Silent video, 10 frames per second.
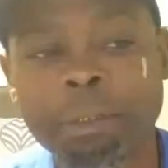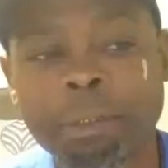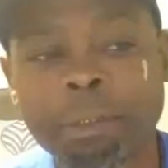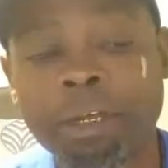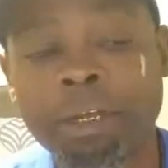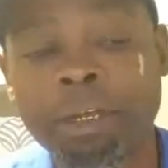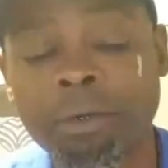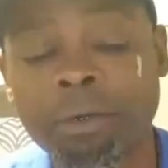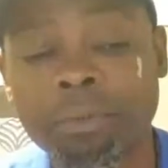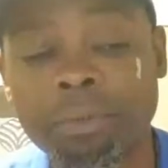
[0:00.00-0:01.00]
But my
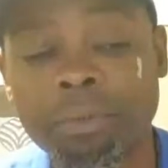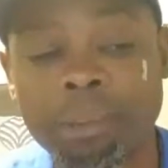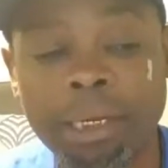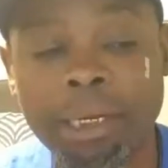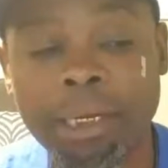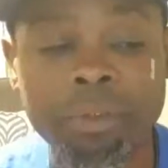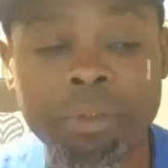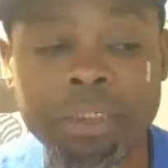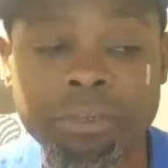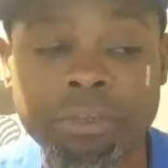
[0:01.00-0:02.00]
goal my
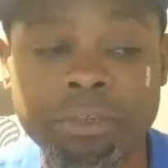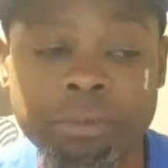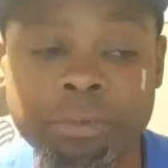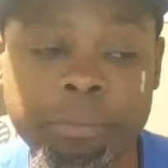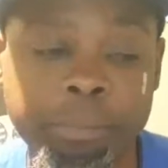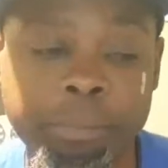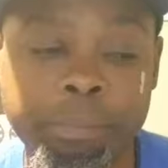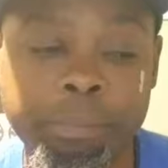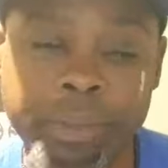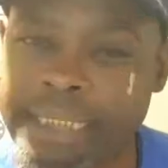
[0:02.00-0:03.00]
goal is to
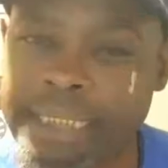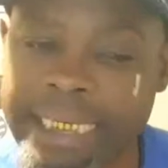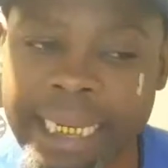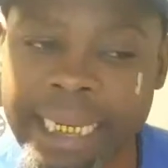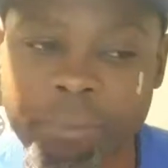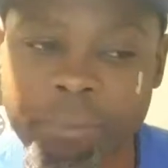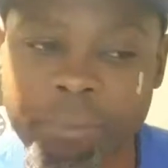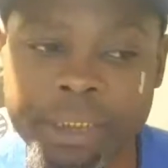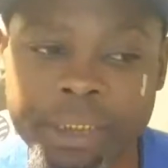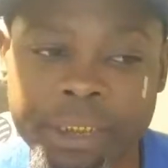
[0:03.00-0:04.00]
bridge that gap with
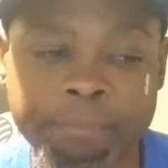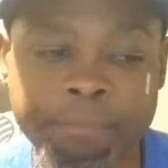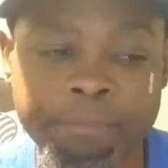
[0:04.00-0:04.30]
him.